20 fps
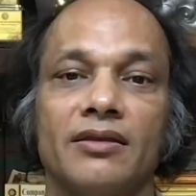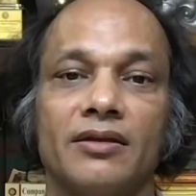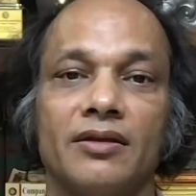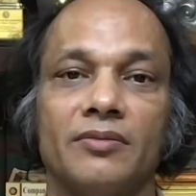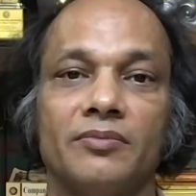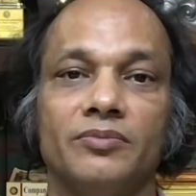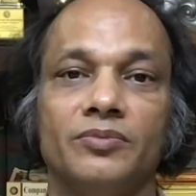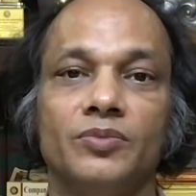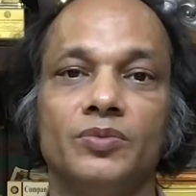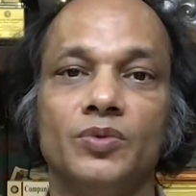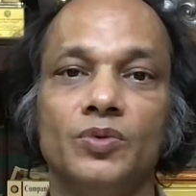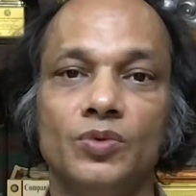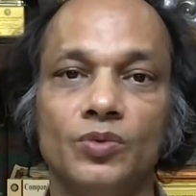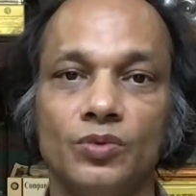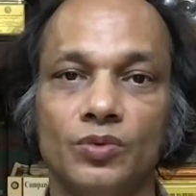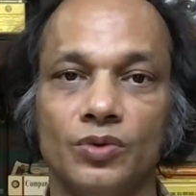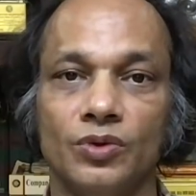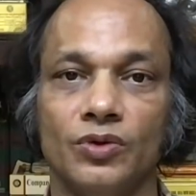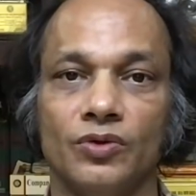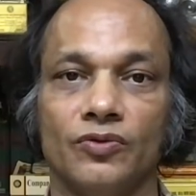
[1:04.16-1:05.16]
that's a
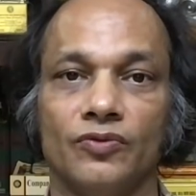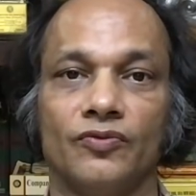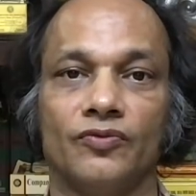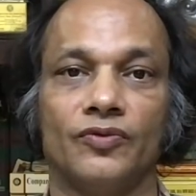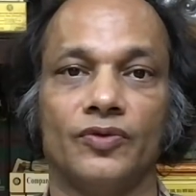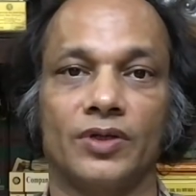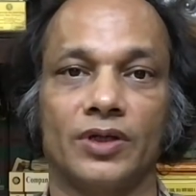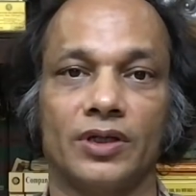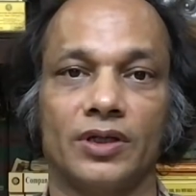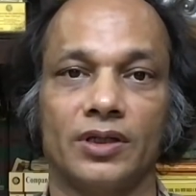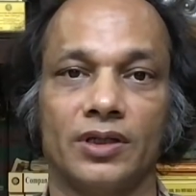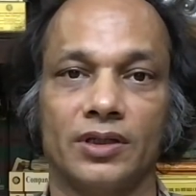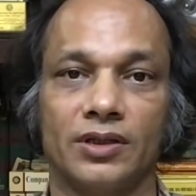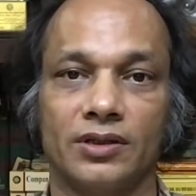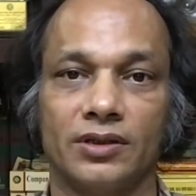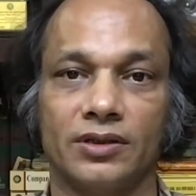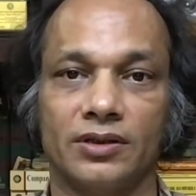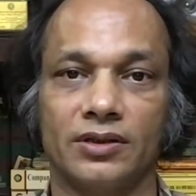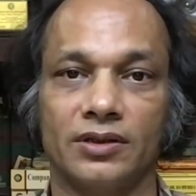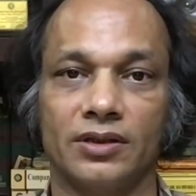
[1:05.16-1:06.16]
boon for a
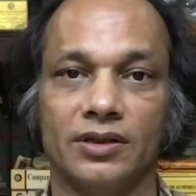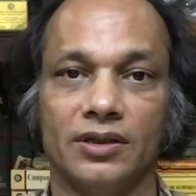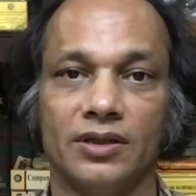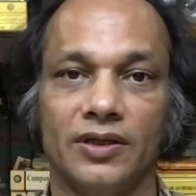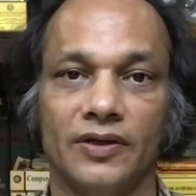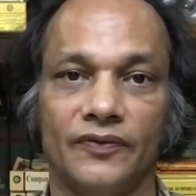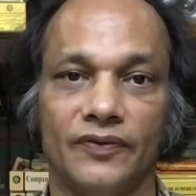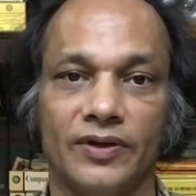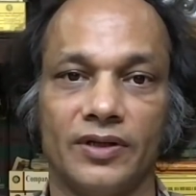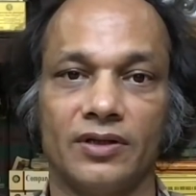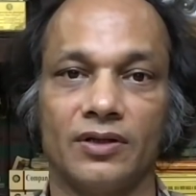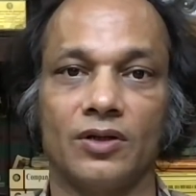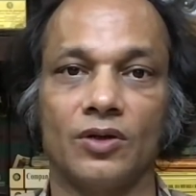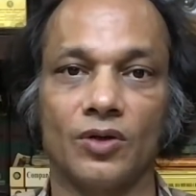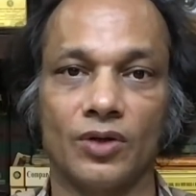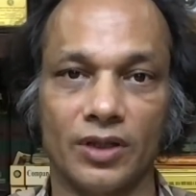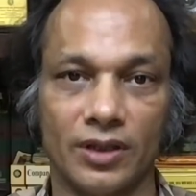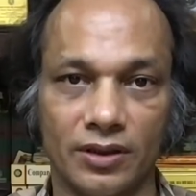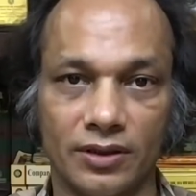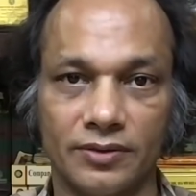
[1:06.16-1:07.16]

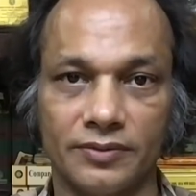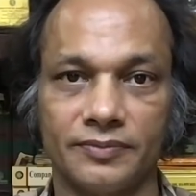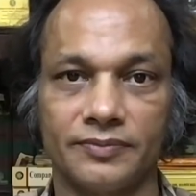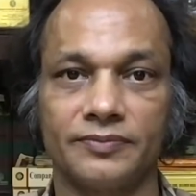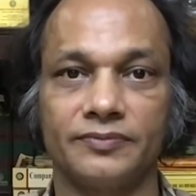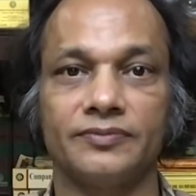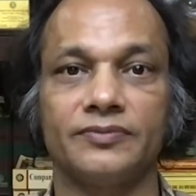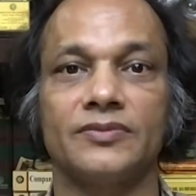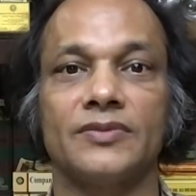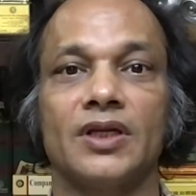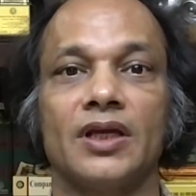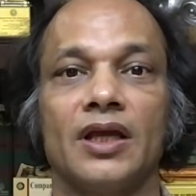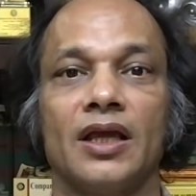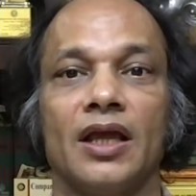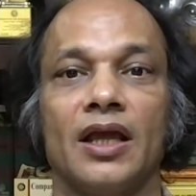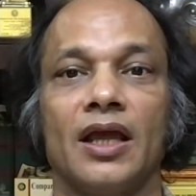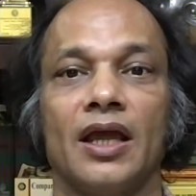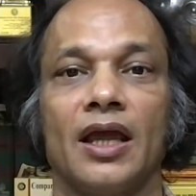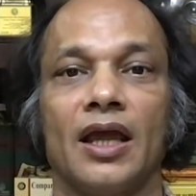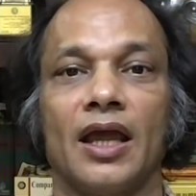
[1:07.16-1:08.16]
defense lawyer.
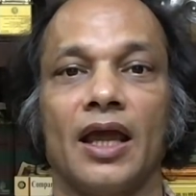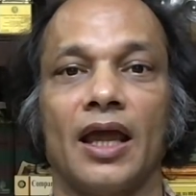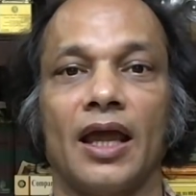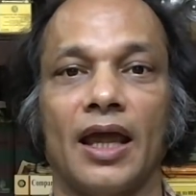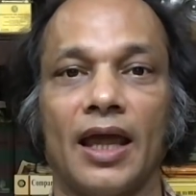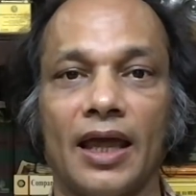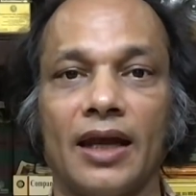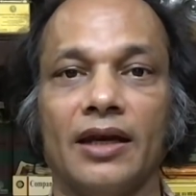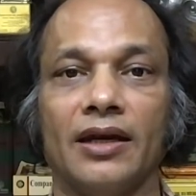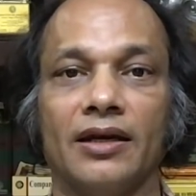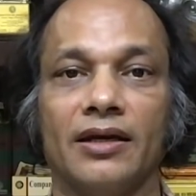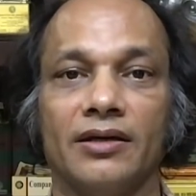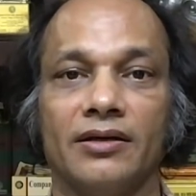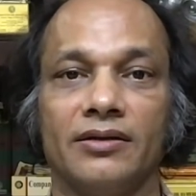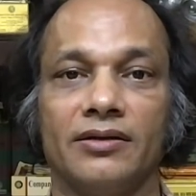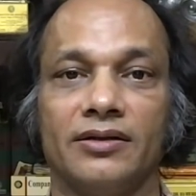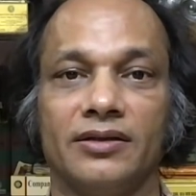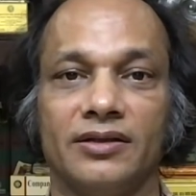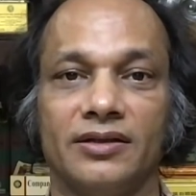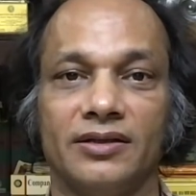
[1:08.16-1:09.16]
And
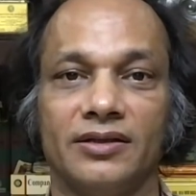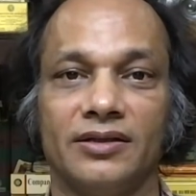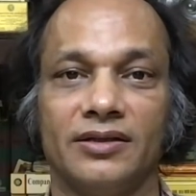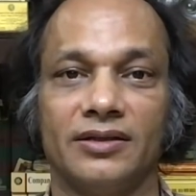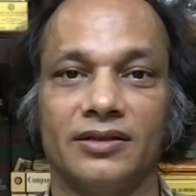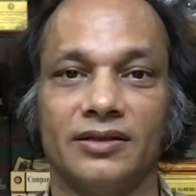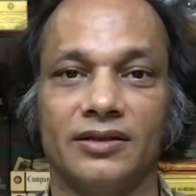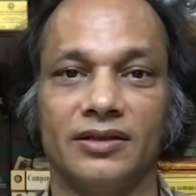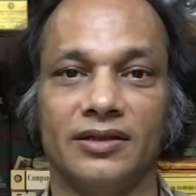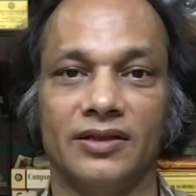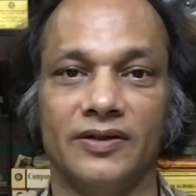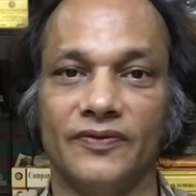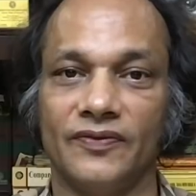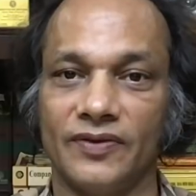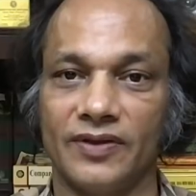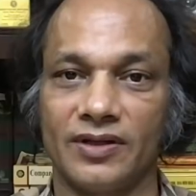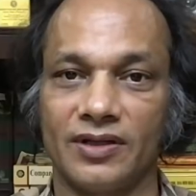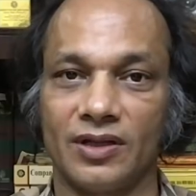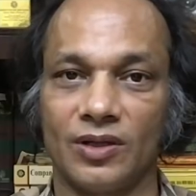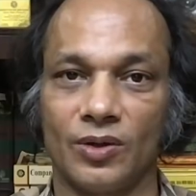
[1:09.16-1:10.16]
the
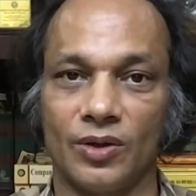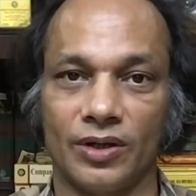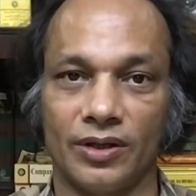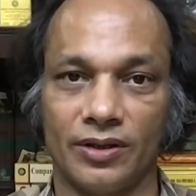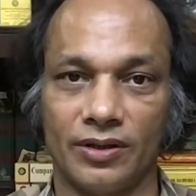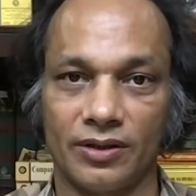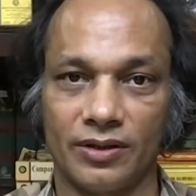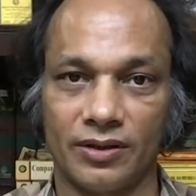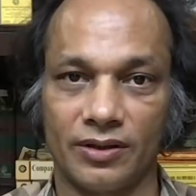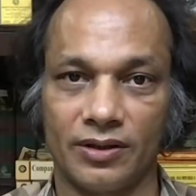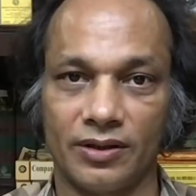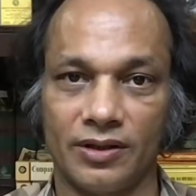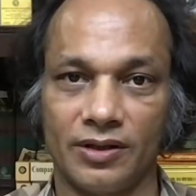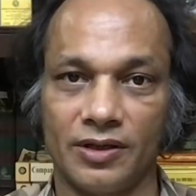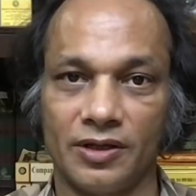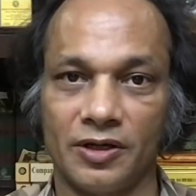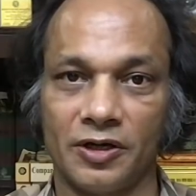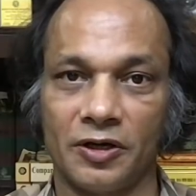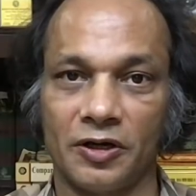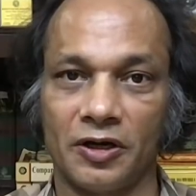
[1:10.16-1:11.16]
defense lawyer,
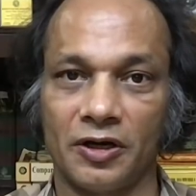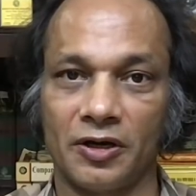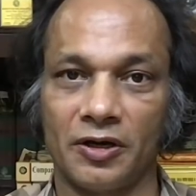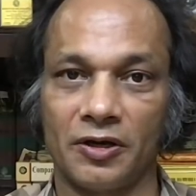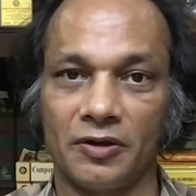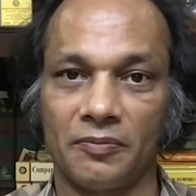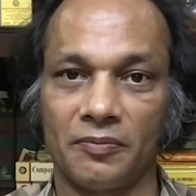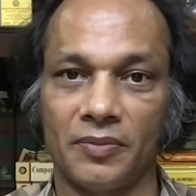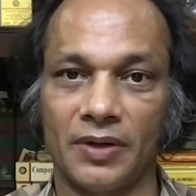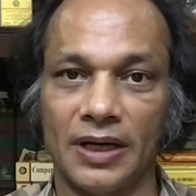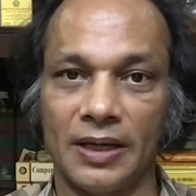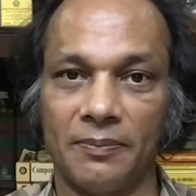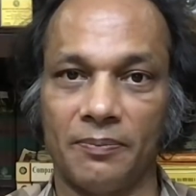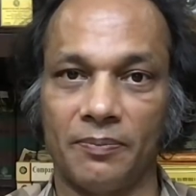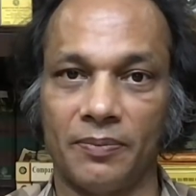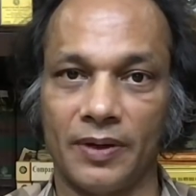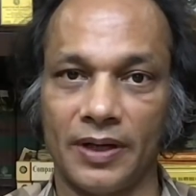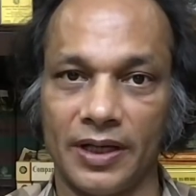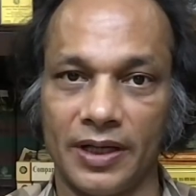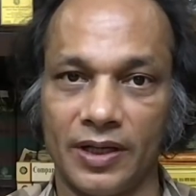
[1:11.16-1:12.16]
by
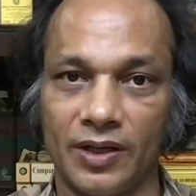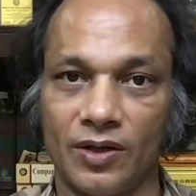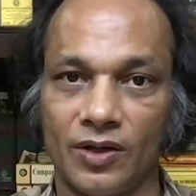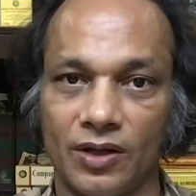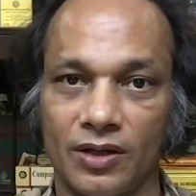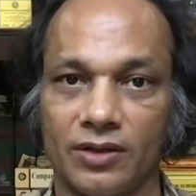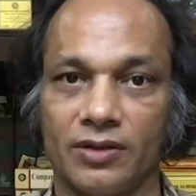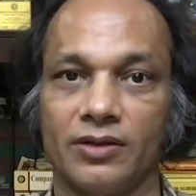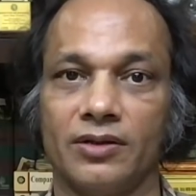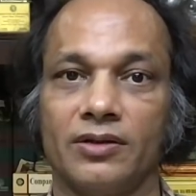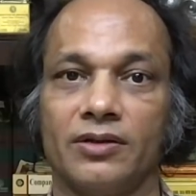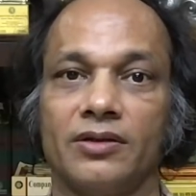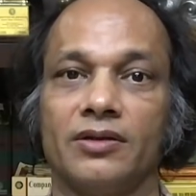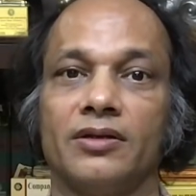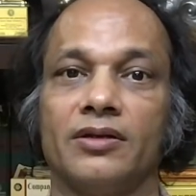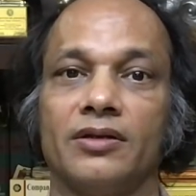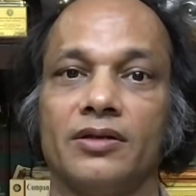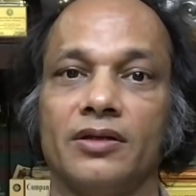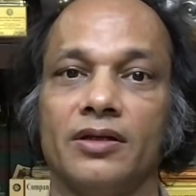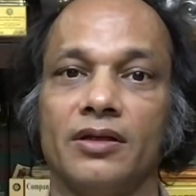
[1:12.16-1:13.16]
playing on
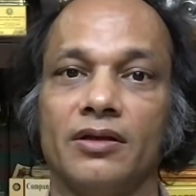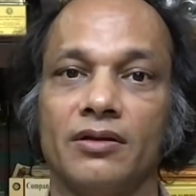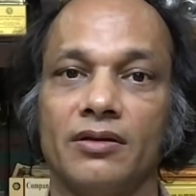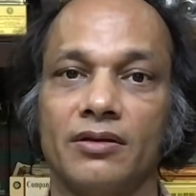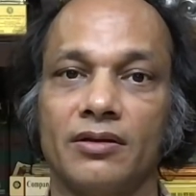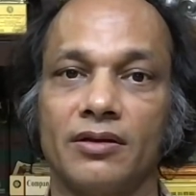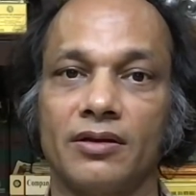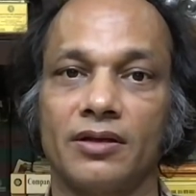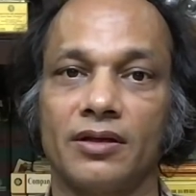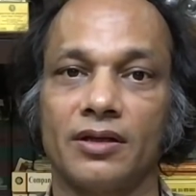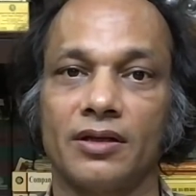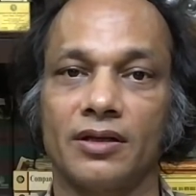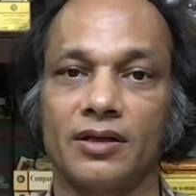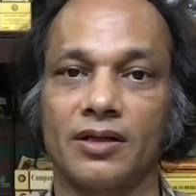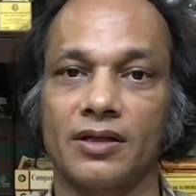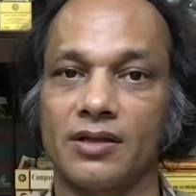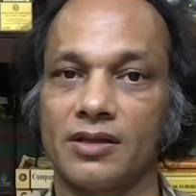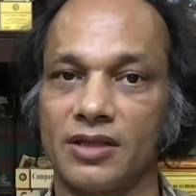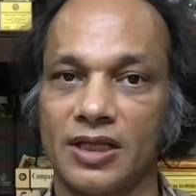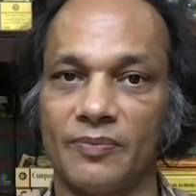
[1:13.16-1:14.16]
this
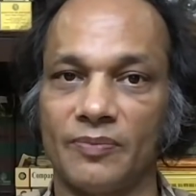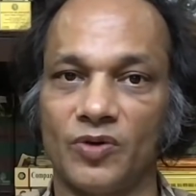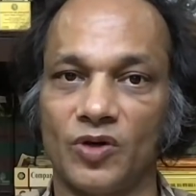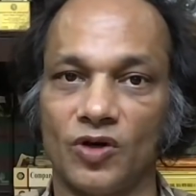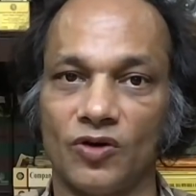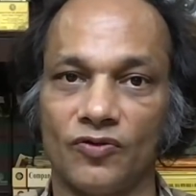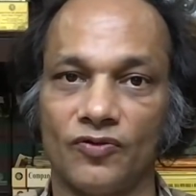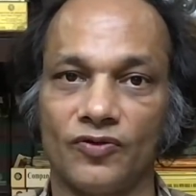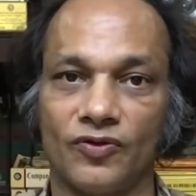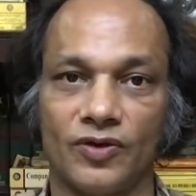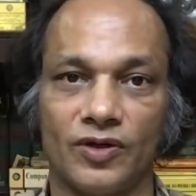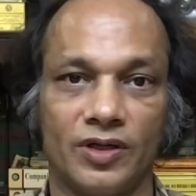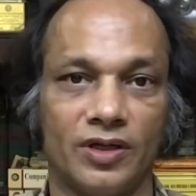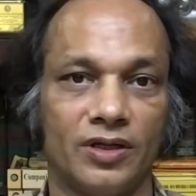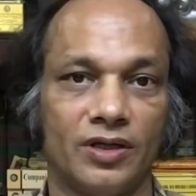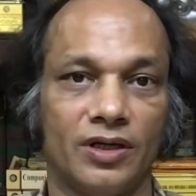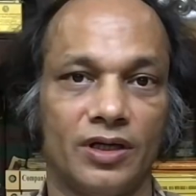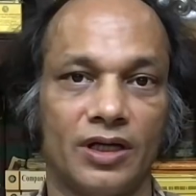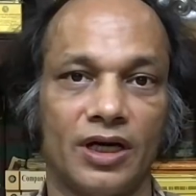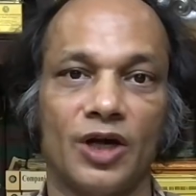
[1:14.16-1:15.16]
concept of
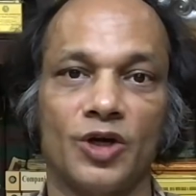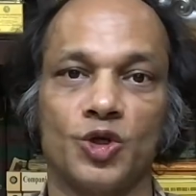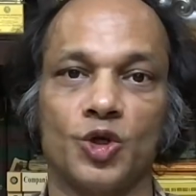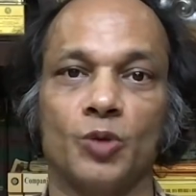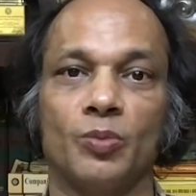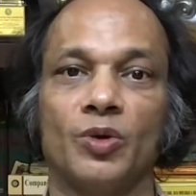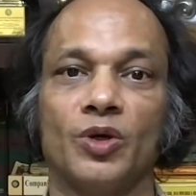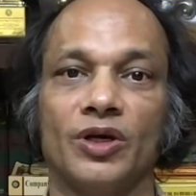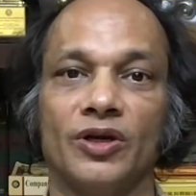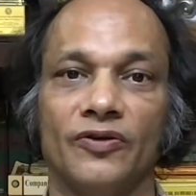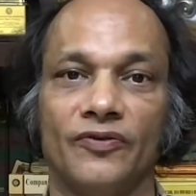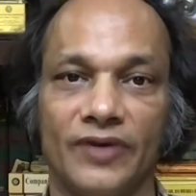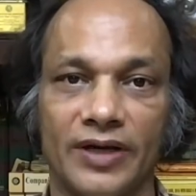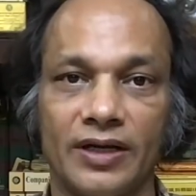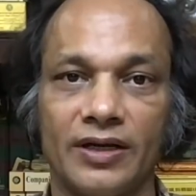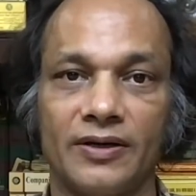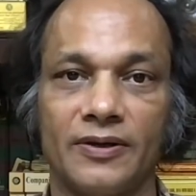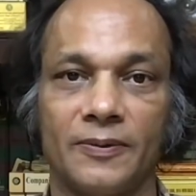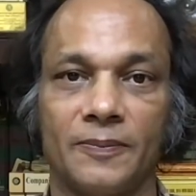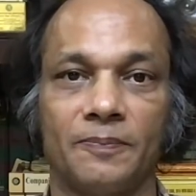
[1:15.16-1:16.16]
Rashomon
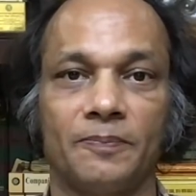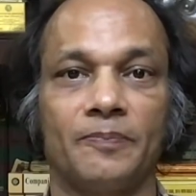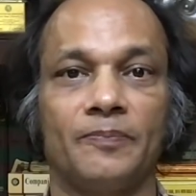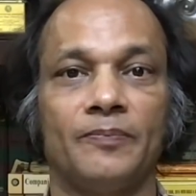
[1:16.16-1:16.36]
effect,